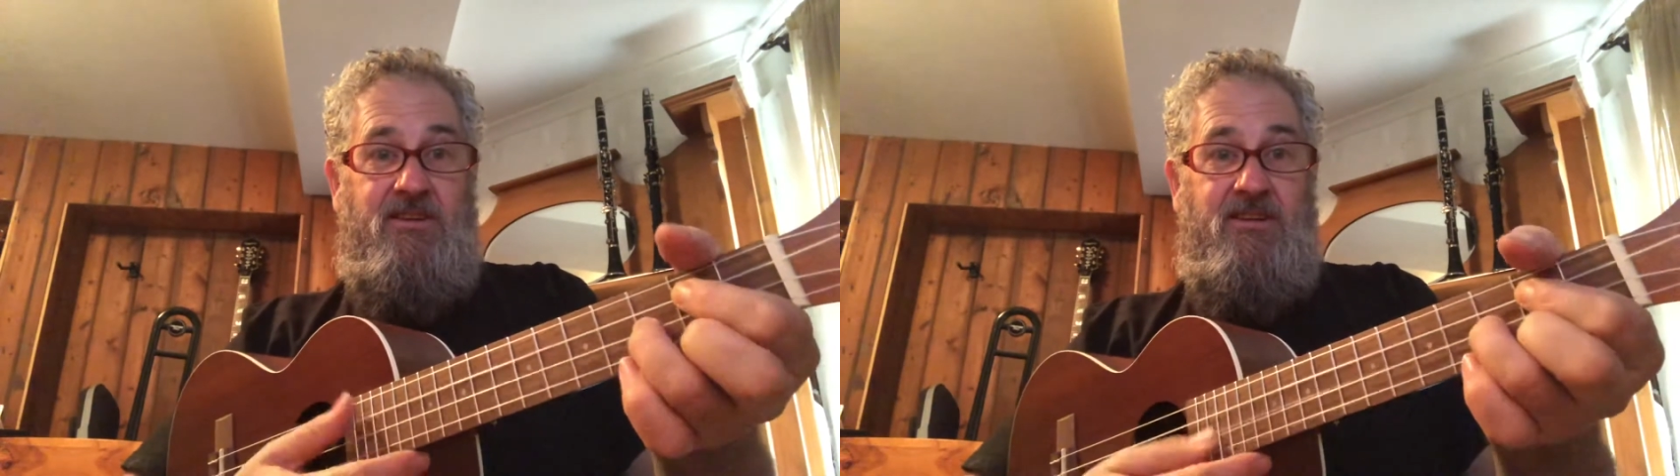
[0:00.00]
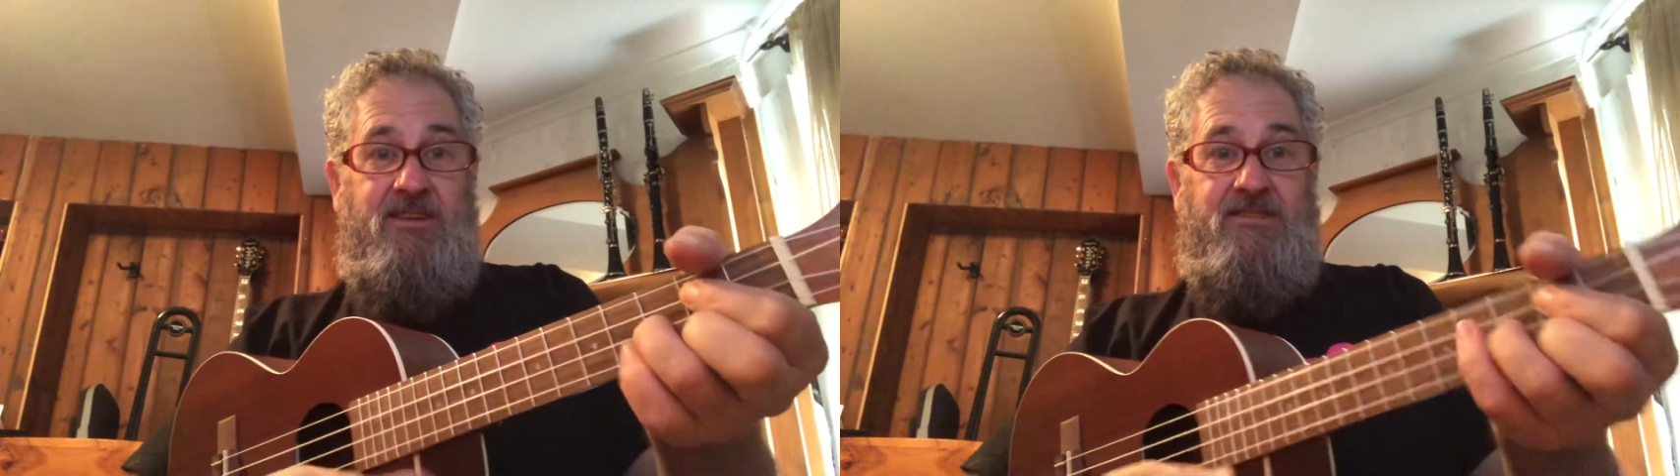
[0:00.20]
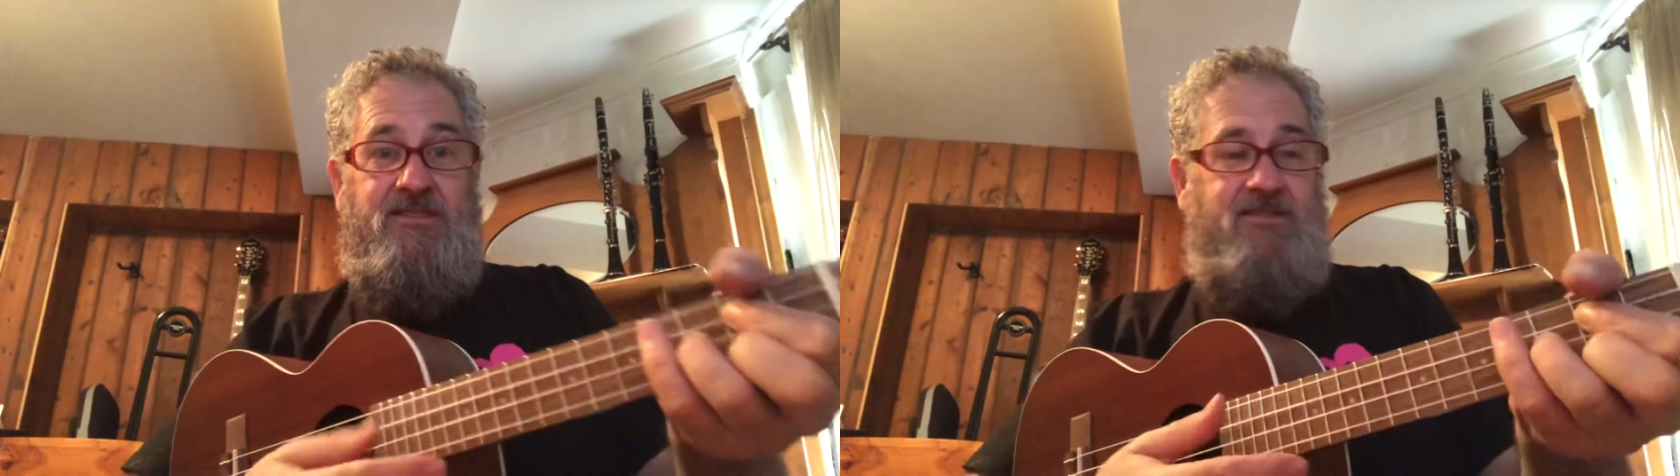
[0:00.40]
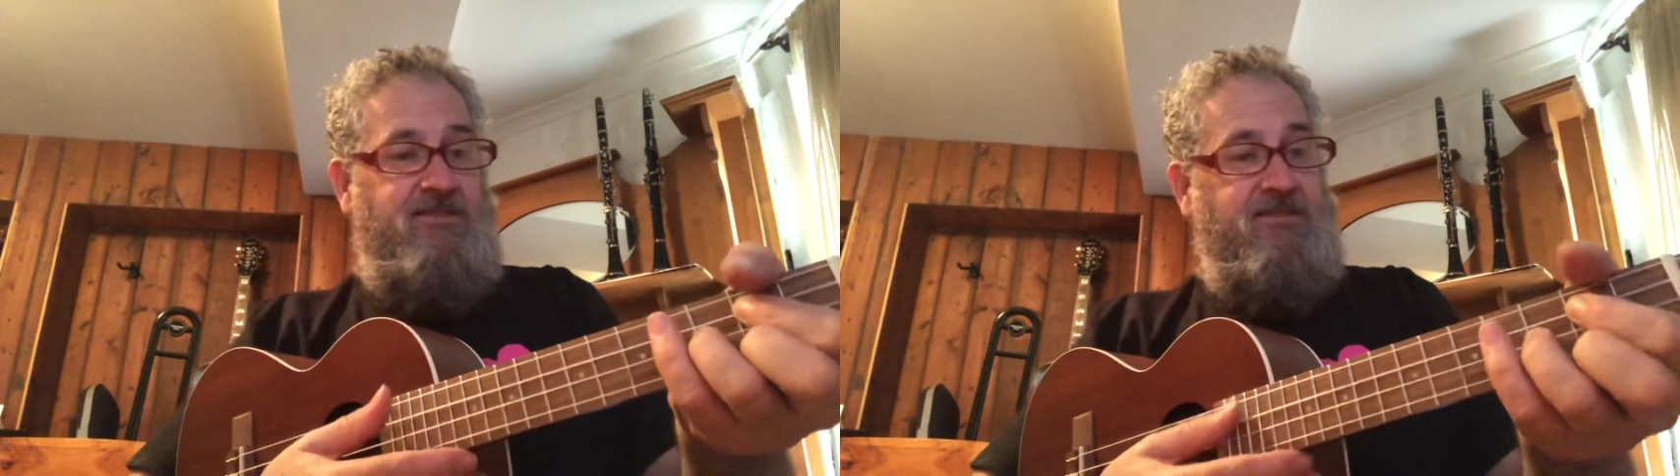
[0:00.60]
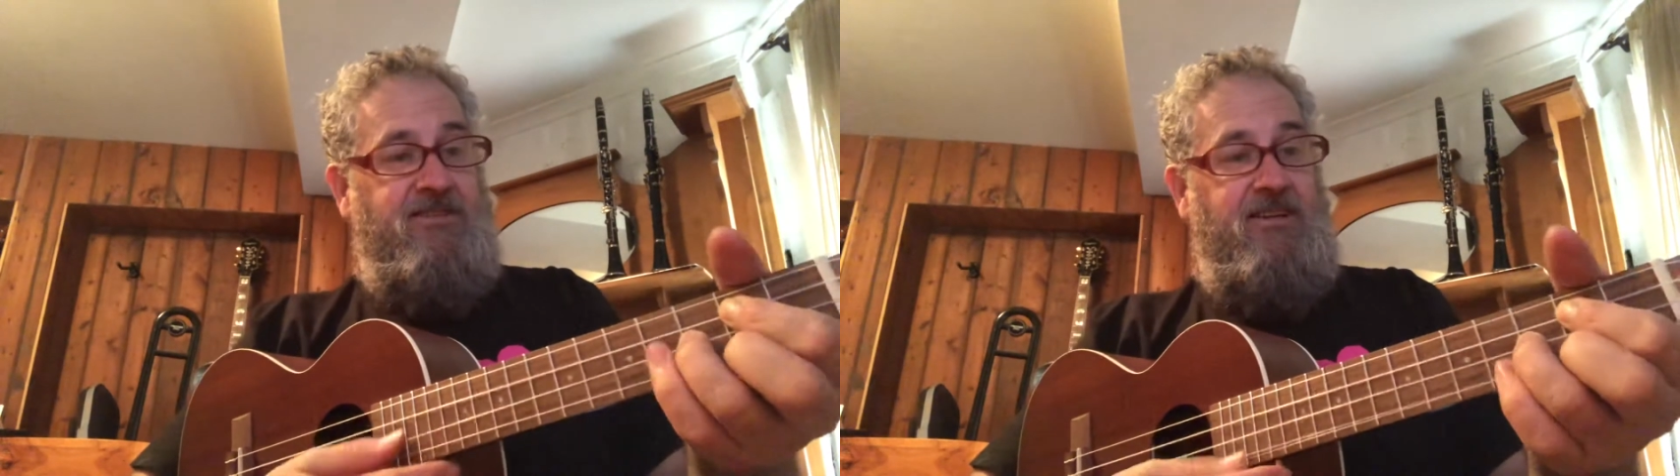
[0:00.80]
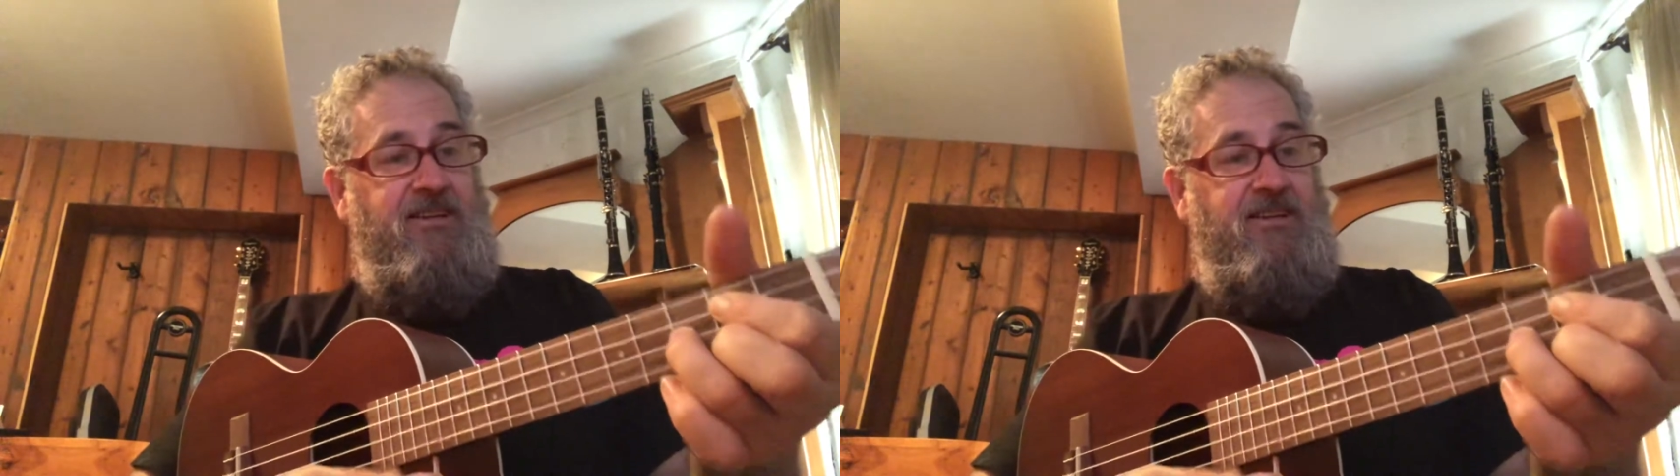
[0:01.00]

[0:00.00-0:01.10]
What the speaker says: It's